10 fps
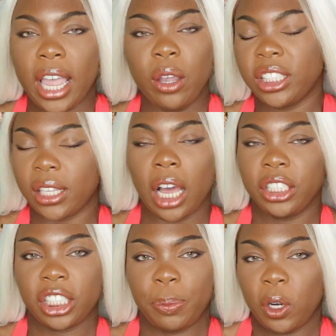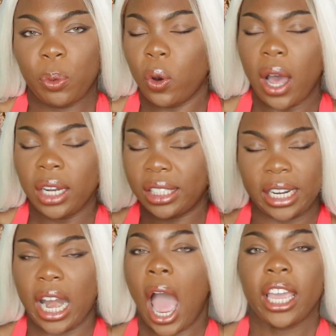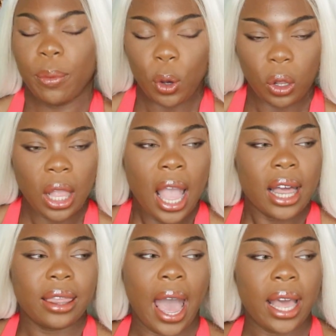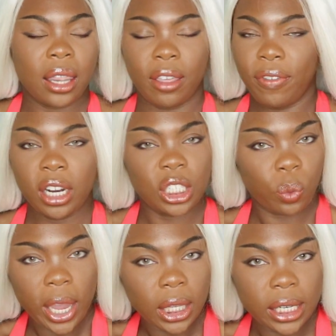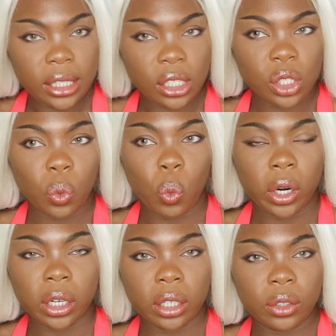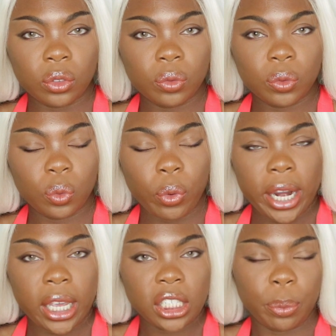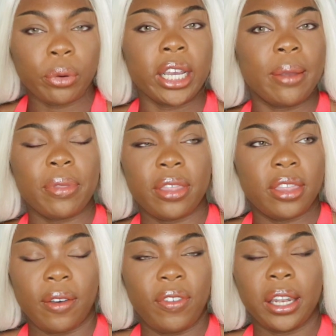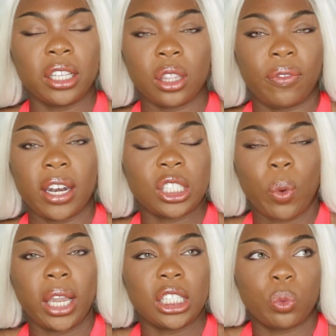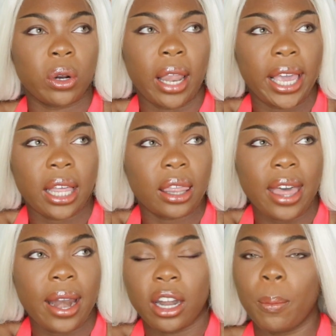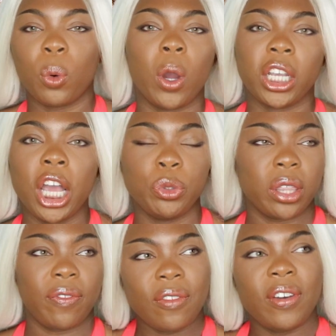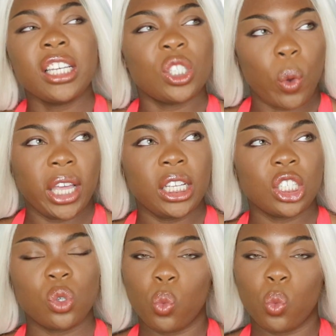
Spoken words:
it's undisputable, undeniable that the Venezuelans were reigning supreme. The Venezuelans were like that number one country. The Venezuelans